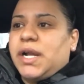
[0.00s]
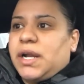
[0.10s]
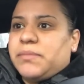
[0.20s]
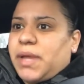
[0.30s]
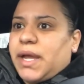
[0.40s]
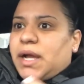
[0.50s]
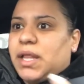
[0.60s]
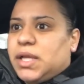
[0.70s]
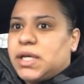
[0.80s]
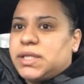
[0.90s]
and i'm like
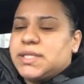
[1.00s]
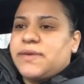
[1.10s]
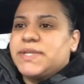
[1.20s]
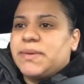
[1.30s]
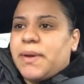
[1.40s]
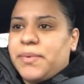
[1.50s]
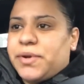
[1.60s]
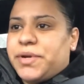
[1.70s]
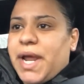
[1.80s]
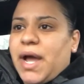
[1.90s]
look at this every time i put
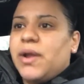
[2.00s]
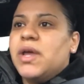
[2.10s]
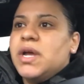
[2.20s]
her down